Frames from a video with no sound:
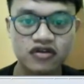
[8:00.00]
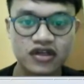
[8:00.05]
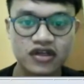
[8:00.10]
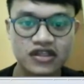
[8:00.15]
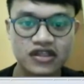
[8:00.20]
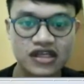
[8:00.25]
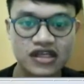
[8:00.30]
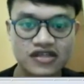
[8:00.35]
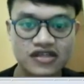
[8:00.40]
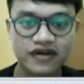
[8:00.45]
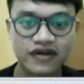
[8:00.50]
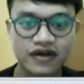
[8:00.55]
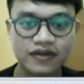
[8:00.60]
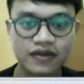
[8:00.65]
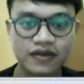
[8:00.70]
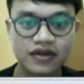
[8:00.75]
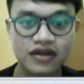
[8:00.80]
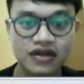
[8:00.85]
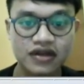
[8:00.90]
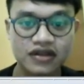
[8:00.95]
to the test
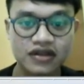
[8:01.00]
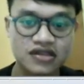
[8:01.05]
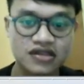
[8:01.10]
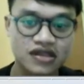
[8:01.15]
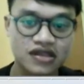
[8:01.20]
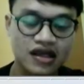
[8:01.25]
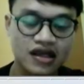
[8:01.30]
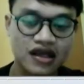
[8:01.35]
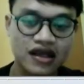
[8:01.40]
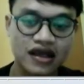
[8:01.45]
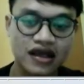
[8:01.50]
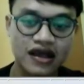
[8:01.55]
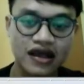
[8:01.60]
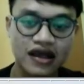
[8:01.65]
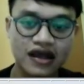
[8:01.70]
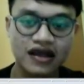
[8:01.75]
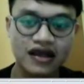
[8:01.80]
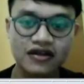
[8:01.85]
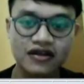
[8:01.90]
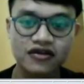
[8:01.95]
variable
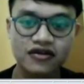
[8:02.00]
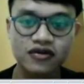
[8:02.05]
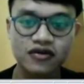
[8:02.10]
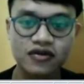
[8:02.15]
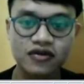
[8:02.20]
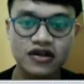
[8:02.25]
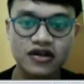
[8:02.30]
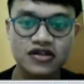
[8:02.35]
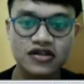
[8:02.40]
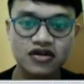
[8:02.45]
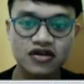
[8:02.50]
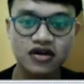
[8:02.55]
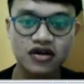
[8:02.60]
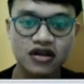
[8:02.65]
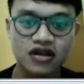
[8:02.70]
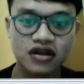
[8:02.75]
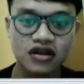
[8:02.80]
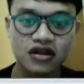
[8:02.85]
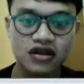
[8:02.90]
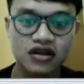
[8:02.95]
and group
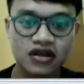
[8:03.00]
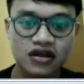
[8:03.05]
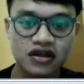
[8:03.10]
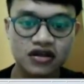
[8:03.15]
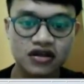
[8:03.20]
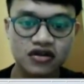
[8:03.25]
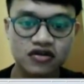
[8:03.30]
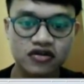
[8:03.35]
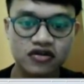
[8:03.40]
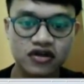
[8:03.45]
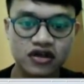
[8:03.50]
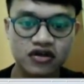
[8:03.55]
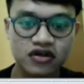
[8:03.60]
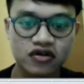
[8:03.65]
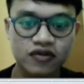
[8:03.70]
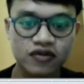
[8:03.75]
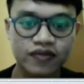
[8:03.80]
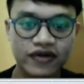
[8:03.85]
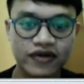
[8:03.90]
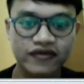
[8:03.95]
cholesterol to the
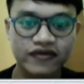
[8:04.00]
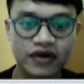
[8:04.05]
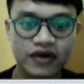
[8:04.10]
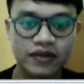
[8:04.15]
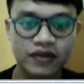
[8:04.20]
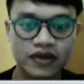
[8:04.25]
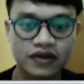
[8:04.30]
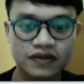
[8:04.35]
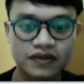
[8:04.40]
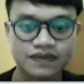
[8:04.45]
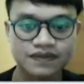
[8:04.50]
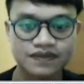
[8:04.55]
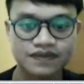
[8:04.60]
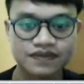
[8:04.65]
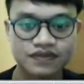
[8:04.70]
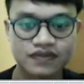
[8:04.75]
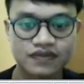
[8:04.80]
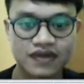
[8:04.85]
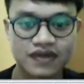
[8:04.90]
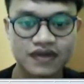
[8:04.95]
grouping variable,
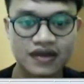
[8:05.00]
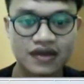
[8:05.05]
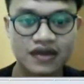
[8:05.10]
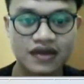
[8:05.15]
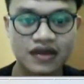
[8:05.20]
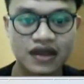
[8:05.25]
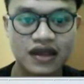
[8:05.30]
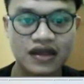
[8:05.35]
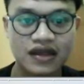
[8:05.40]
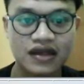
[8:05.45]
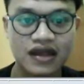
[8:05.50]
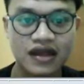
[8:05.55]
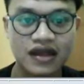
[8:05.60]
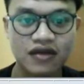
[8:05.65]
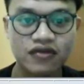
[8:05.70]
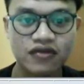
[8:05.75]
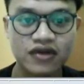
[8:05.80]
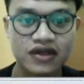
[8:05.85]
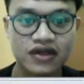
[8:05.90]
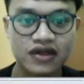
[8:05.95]
and
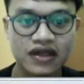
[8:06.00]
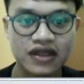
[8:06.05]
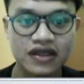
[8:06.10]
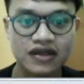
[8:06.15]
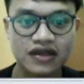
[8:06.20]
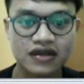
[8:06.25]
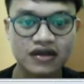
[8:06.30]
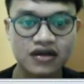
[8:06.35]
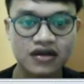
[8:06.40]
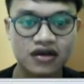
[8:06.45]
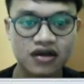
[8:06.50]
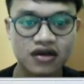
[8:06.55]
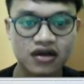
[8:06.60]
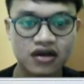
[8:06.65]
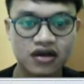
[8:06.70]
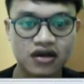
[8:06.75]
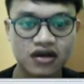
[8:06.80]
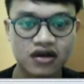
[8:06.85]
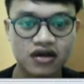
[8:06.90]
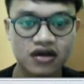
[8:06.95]
then we click
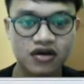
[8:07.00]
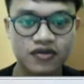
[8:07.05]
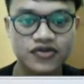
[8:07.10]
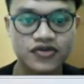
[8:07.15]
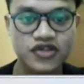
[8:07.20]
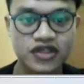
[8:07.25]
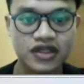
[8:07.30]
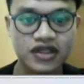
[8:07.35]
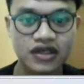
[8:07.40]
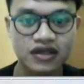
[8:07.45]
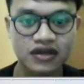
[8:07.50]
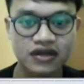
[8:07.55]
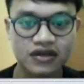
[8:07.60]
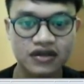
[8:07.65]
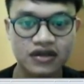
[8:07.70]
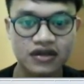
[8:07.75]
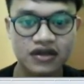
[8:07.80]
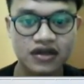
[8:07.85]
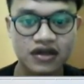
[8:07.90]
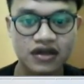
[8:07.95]
option.
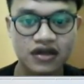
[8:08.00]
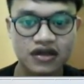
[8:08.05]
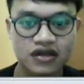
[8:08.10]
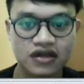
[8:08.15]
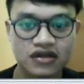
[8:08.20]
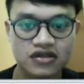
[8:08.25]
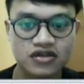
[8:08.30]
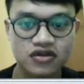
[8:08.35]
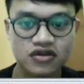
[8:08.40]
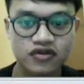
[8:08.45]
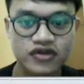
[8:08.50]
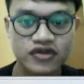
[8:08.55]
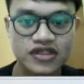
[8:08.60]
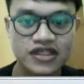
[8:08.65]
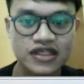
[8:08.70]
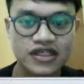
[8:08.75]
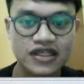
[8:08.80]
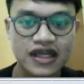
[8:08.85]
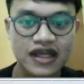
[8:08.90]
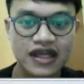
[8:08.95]
So we
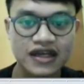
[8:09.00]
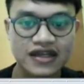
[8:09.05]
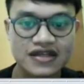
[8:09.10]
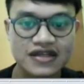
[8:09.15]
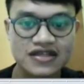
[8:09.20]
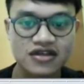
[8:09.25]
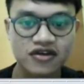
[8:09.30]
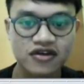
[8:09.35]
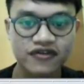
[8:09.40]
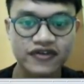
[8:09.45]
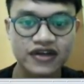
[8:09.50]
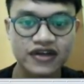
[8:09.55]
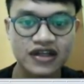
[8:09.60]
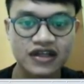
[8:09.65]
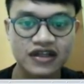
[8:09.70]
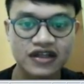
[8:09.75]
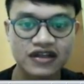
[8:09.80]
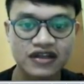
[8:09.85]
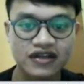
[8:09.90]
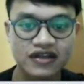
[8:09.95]
see that this
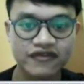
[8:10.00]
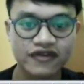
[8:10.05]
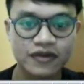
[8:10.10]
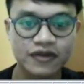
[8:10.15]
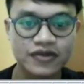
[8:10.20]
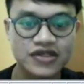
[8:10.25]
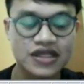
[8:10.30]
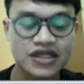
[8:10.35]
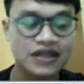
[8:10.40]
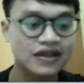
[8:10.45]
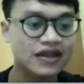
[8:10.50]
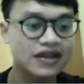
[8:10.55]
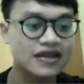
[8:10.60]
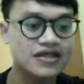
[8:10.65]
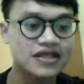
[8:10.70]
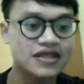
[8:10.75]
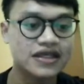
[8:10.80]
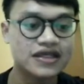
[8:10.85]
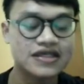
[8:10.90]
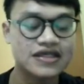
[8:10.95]
confidence interval
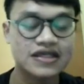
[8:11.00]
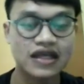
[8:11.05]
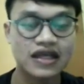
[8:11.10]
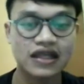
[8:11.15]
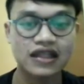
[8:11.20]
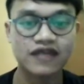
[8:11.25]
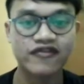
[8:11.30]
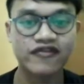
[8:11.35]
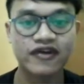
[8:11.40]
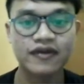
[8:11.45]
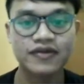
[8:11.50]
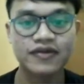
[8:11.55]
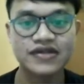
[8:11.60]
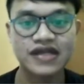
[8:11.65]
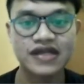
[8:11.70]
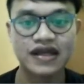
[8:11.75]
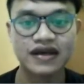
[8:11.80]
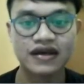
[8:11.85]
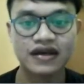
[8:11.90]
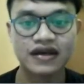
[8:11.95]
percentage is
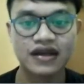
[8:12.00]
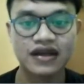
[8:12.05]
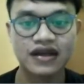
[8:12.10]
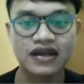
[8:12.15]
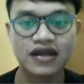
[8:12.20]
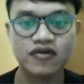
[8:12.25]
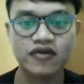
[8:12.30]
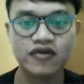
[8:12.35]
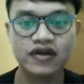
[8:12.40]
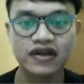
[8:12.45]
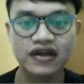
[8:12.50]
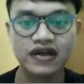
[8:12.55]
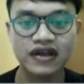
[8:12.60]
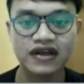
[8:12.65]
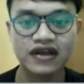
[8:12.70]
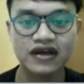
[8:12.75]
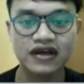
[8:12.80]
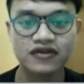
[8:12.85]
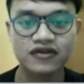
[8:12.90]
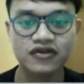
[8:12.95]
95%, and then we
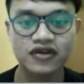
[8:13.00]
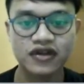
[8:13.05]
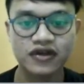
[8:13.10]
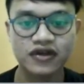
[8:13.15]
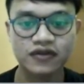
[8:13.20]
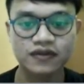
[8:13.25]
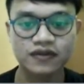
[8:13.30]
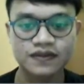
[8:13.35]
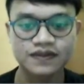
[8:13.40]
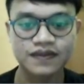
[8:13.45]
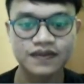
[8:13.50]
click continue.